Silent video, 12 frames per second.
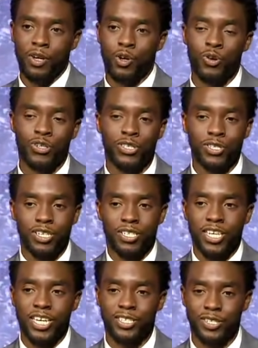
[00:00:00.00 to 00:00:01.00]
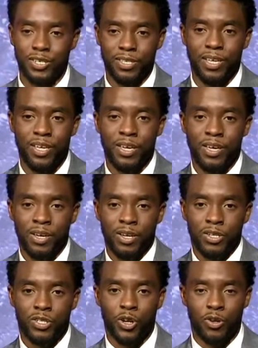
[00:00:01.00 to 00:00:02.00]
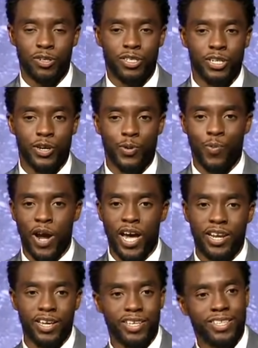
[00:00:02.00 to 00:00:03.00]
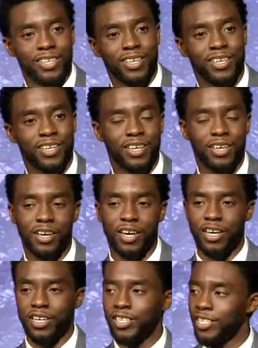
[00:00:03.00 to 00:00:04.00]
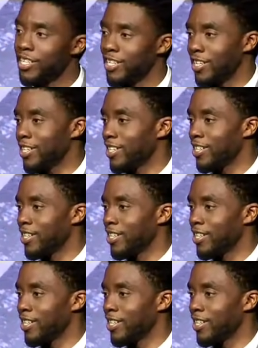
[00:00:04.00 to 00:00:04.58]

the crystallization turned into erratic, ugly